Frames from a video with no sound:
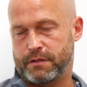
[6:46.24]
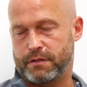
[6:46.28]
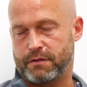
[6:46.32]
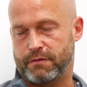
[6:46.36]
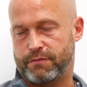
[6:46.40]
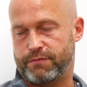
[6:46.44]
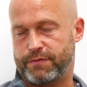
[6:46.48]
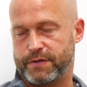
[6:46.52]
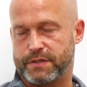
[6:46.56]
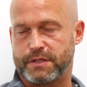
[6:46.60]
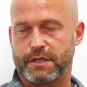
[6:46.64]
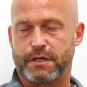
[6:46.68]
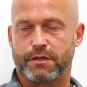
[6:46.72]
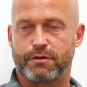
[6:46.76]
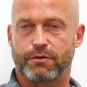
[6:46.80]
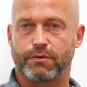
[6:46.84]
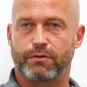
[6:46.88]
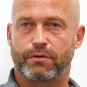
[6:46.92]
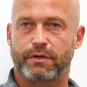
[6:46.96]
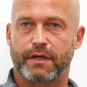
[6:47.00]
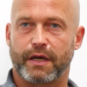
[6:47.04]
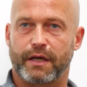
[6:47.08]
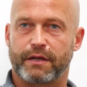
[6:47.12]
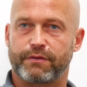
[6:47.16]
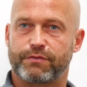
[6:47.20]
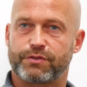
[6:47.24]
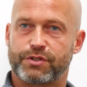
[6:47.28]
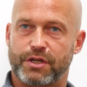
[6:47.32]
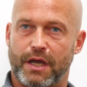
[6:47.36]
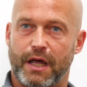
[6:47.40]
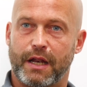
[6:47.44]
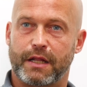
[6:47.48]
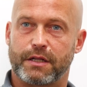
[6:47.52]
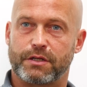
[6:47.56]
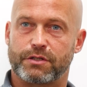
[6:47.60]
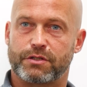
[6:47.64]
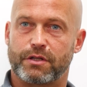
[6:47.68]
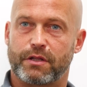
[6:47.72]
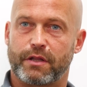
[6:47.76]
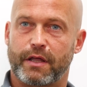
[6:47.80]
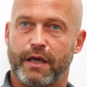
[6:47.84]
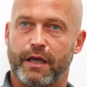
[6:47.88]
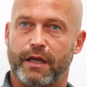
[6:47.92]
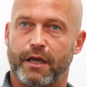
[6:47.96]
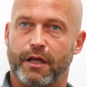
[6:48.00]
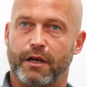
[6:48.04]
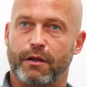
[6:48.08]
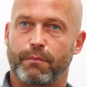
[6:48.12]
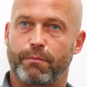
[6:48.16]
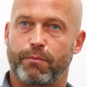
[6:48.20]
the physical kind of challenge that
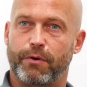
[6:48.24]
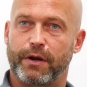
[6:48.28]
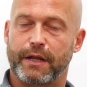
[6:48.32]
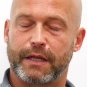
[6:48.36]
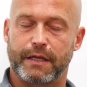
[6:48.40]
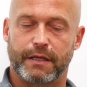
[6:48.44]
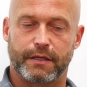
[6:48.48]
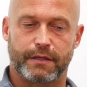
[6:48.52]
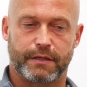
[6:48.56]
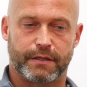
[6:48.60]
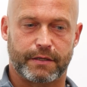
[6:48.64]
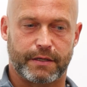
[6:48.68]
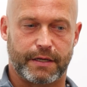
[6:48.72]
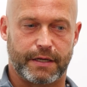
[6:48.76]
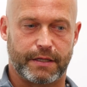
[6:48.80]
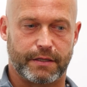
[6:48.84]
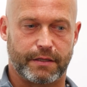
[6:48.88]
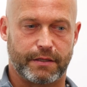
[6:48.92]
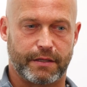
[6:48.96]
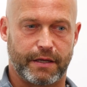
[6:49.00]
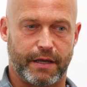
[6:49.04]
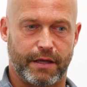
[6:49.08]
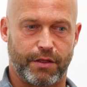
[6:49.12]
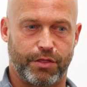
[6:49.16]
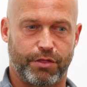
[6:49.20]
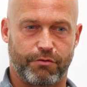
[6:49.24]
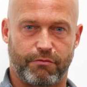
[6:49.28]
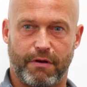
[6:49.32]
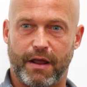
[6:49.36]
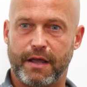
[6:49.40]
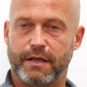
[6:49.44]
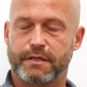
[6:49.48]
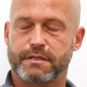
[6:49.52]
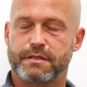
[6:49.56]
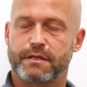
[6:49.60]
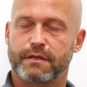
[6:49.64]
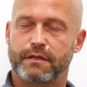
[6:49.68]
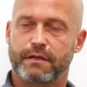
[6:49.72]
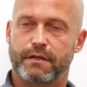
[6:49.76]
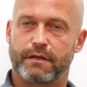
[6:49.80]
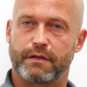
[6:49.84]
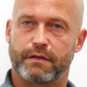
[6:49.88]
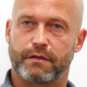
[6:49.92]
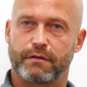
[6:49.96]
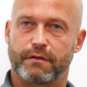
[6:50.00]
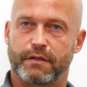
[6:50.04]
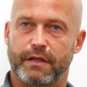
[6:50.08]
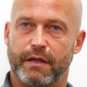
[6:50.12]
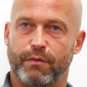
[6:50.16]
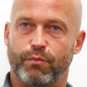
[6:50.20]
they're going to bring and their threats.
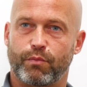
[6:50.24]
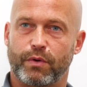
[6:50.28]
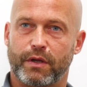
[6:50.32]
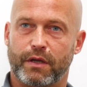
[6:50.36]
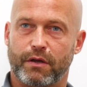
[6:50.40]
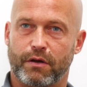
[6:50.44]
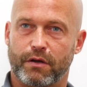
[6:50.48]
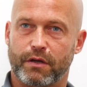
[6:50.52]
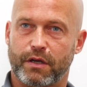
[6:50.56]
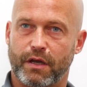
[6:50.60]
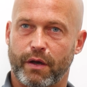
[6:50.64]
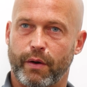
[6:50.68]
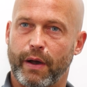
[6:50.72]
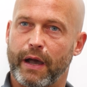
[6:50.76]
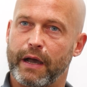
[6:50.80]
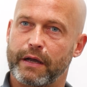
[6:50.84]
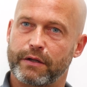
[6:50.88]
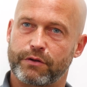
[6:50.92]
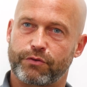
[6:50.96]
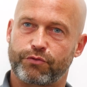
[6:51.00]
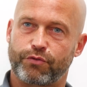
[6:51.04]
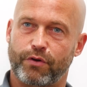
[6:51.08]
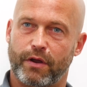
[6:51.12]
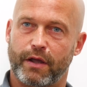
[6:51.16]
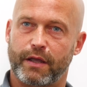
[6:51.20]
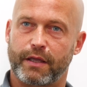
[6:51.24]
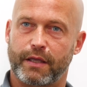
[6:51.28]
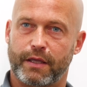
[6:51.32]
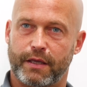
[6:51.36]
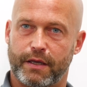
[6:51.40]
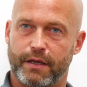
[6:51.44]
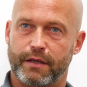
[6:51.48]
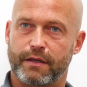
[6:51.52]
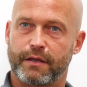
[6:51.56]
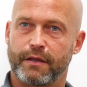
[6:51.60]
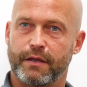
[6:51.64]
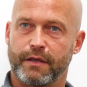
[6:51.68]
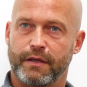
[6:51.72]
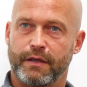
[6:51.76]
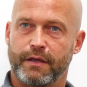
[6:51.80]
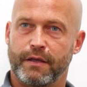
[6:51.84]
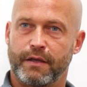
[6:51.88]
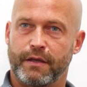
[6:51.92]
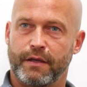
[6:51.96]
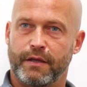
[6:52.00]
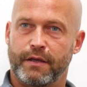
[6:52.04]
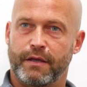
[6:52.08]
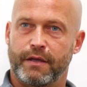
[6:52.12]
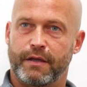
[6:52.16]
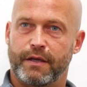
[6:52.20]
And then we've got to go out and try and get
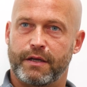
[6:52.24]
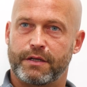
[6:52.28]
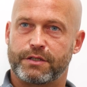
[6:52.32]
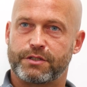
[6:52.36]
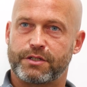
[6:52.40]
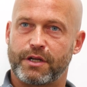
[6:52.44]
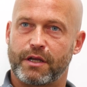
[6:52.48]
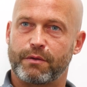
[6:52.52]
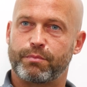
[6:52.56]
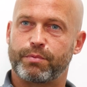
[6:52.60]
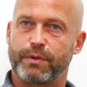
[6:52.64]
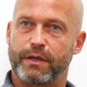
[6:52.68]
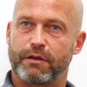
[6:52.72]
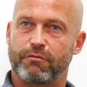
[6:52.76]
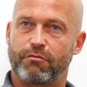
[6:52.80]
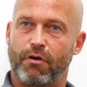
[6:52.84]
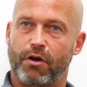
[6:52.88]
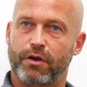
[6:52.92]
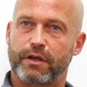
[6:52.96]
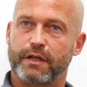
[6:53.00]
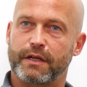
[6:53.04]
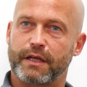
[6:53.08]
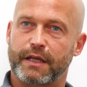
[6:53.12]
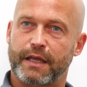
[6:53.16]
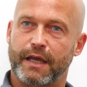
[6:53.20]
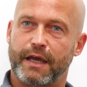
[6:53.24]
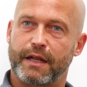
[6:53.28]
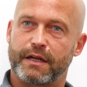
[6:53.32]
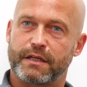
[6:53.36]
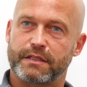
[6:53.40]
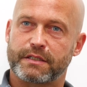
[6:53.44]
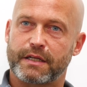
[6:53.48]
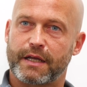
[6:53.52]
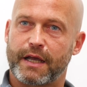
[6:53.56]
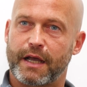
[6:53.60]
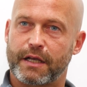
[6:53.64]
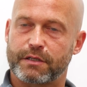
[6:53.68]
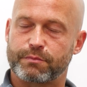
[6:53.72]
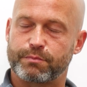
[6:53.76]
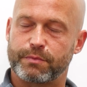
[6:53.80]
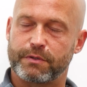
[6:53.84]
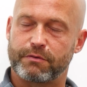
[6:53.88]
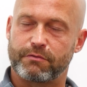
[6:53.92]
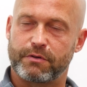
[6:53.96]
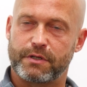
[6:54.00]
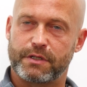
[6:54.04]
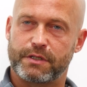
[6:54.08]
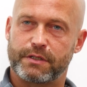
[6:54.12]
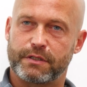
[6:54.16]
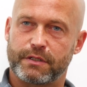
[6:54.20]
SJP rocking again as it has
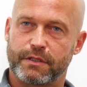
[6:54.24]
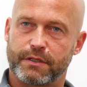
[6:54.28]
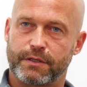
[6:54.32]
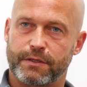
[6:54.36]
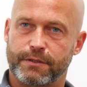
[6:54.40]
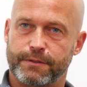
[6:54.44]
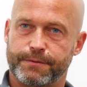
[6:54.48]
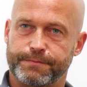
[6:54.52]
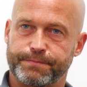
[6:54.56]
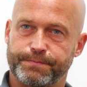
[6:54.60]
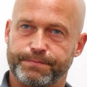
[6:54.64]
been recently.